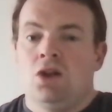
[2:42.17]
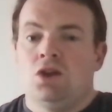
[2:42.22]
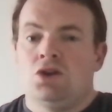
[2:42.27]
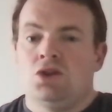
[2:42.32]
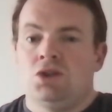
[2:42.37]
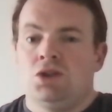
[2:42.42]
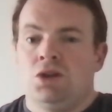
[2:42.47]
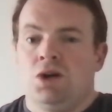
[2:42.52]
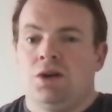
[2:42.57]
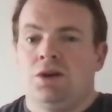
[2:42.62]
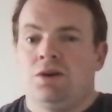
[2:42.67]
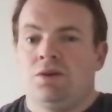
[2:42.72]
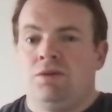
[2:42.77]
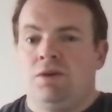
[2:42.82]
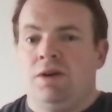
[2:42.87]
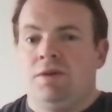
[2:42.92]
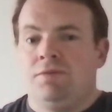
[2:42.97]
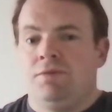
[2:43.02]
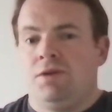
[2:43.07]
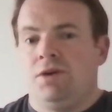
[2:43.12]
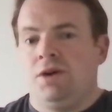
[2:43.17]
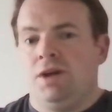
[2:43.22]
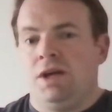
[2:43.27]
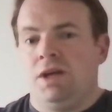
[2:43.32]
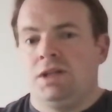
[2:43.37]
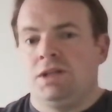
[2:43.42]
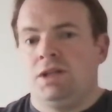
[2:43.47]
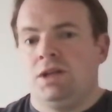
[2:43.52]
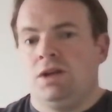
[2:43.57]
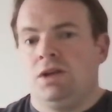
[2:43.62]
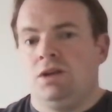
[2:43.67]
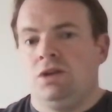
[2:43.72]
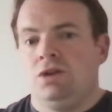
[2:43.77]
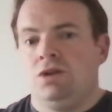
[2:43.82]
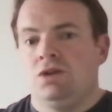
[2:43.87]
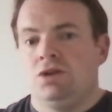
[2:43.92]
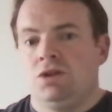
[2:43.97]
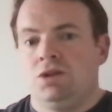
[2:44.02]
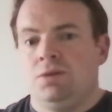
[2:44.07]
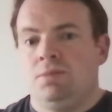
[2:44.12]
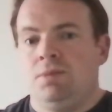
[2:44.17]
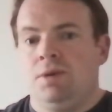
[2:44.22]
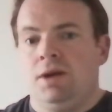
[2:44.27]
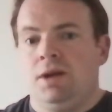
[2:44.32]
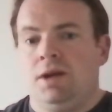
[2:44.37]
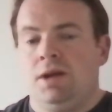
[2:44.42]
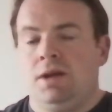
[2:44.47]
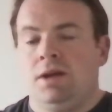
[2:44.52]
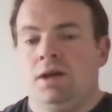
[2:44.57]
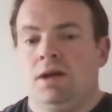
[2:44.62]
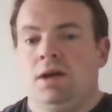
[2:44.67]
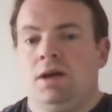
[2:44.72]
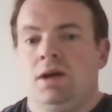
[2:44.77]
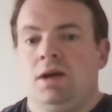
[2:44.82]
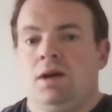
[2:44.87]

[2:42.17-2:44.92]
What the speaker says: There's not a great variation. It used to be